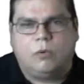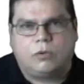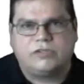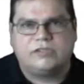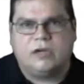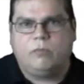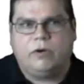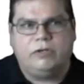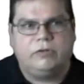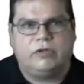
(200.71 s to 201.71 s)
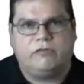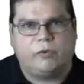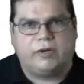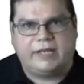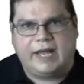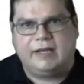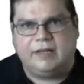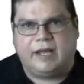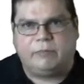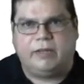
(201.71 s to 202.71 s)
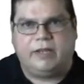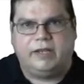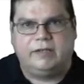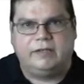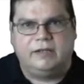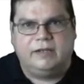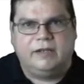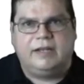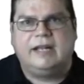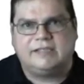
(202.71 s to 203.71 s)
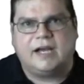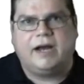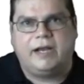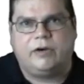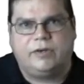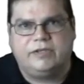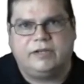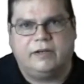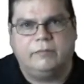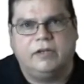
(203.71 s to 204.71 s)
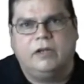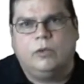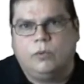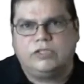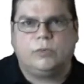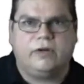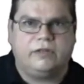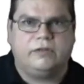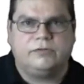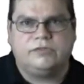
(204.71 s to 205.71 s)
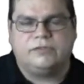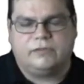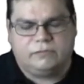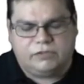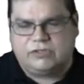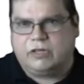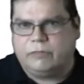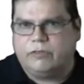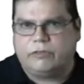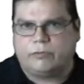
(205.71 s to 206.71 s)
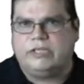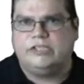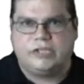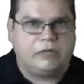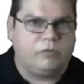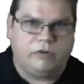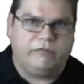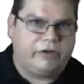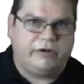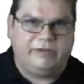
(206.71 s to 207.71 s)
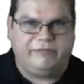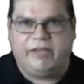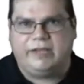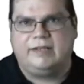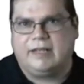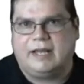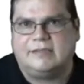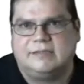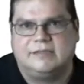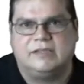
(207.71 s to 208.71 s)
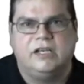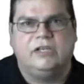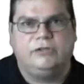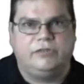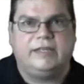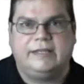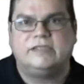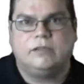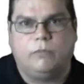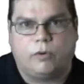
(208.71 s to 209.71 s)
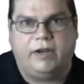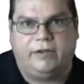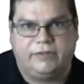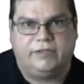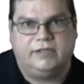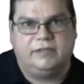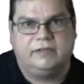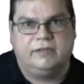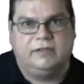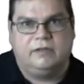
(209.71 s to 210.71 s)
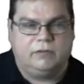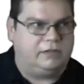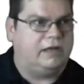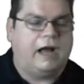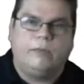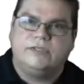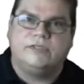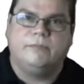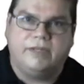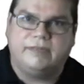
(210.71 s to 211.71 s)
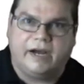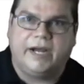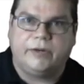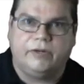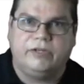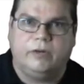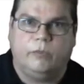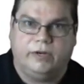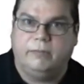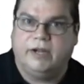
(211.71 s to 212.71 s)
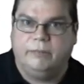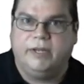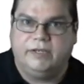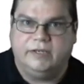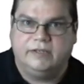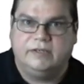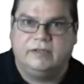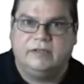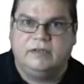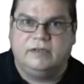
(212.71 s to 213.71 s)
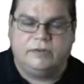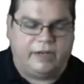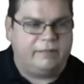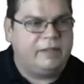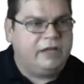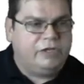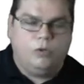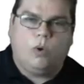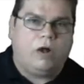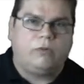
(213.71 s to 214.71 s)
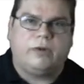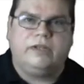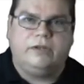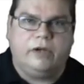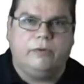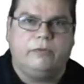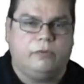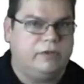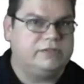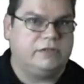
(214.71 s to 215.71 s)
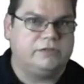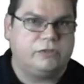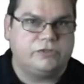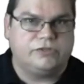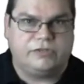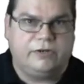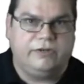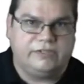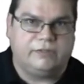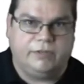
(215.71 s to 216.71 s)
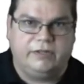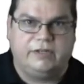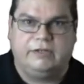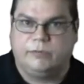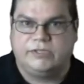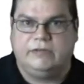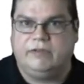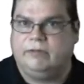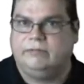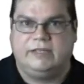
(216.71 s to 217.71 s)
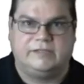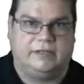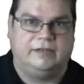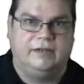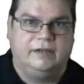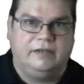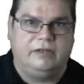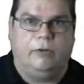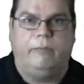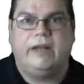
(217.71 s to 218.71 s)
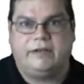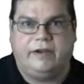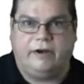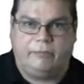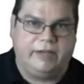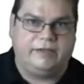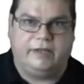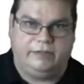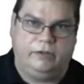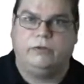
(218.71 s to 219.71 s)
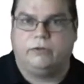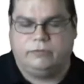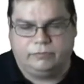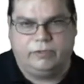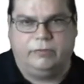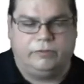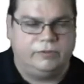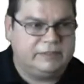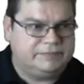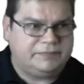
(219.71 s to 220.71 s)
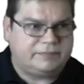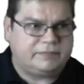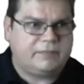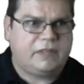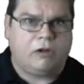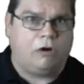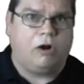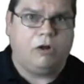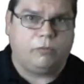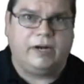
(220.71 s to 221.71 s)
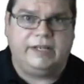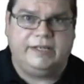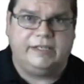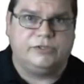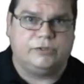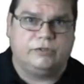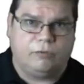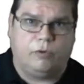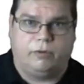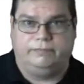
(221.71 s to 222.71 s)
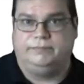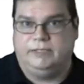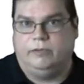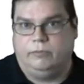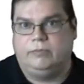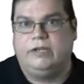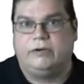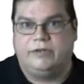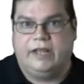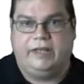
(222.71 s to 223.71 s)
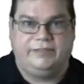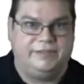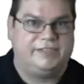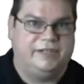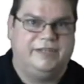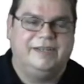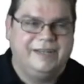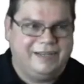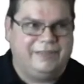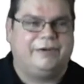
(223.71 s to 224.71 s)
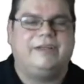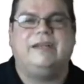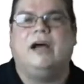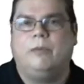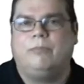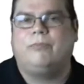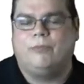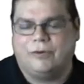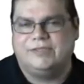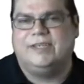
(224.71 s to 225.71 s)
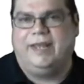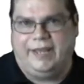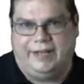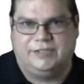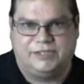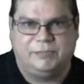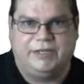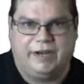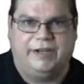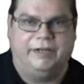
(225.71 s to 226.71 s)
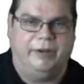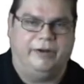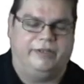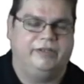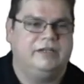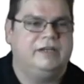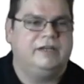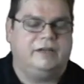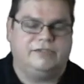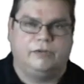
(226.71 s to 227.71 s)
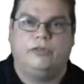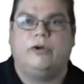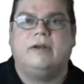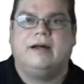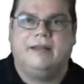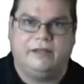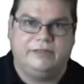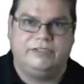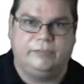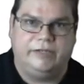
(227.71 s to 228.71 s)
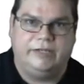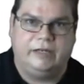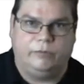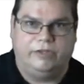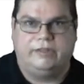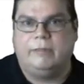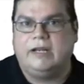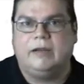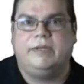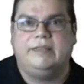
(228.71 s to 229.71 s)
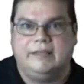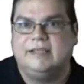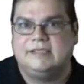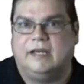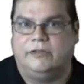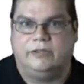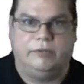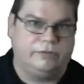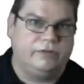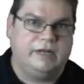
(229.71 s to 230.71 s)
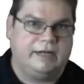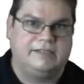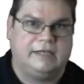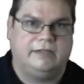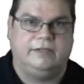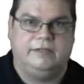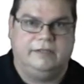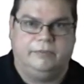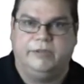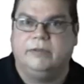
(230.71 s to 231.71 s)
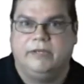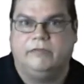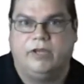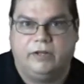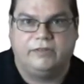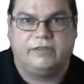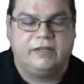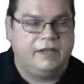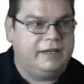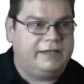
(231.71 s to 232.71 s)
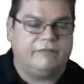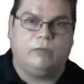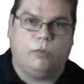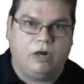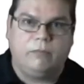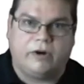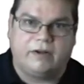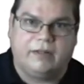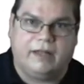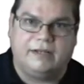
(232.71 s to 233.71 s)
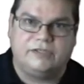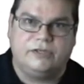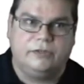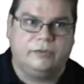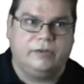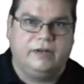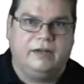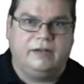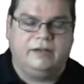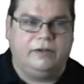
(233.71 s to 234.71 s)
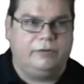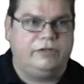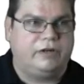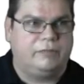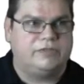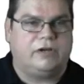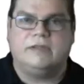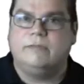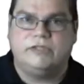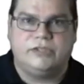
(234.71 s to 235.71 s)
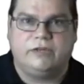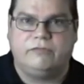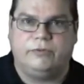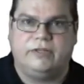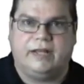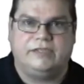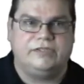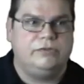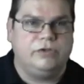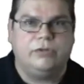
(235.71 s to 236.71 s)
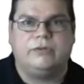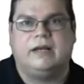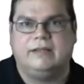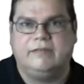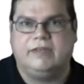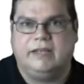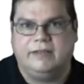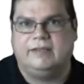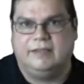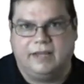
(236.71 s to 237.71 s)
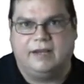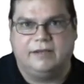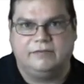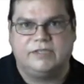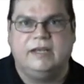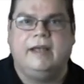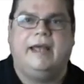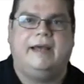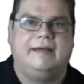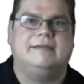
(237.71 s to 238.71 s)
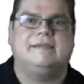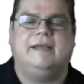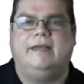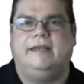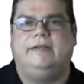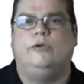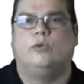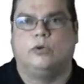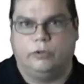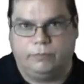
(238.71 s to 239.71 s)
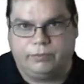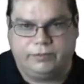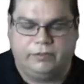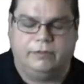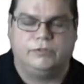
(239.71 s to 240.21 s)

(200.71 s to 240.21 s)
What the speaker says: Or someone who can afford a Cadillac plan and has a higher income? Which one of those, just call them three general, very vague classes, do you think is the more healthy? Well, I would submit the higher income one, in my opinion. Okay, you already know the ones on Social Security, disability, and receiving things like, you know, Medicare, Medicaid, the older people, are already injured or, you know, near death. They're getting upwards in age. Let's be kind about it. And so they're not healthy to begin with. They may not be the least healthy, but they're not exactly the epitome of health. You have the Walmart class who, you know, you can almost call them the junk food class. You know they're not living healthy lives as a group. You know, I'm